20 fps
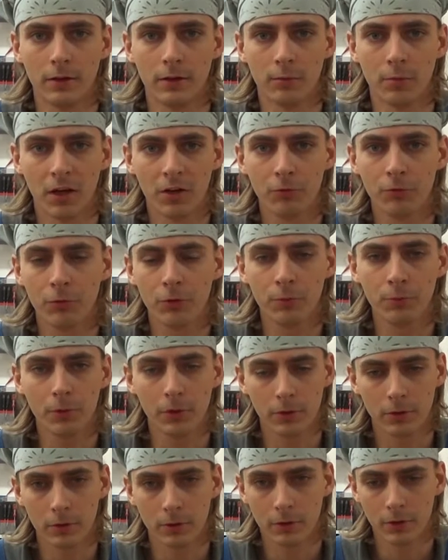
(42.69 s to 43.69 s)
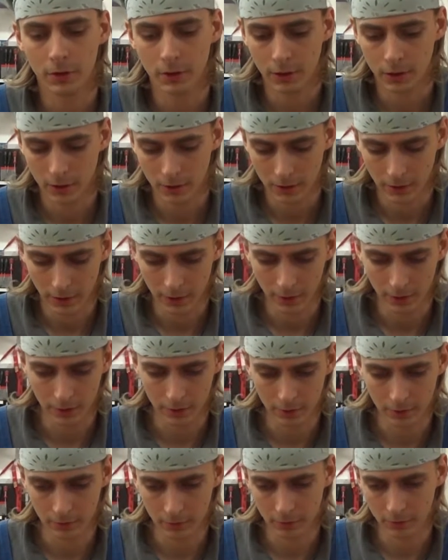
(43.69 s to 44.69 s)
bathroom,
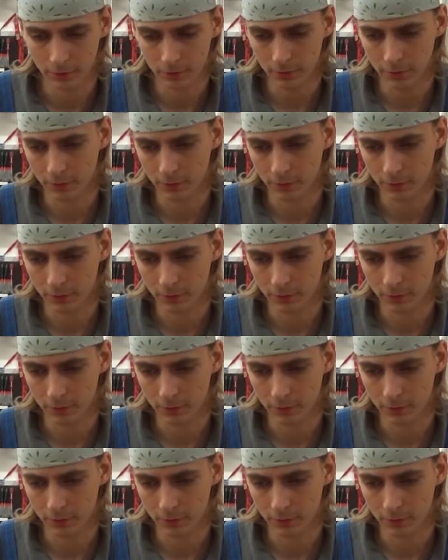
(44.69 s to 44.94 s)
and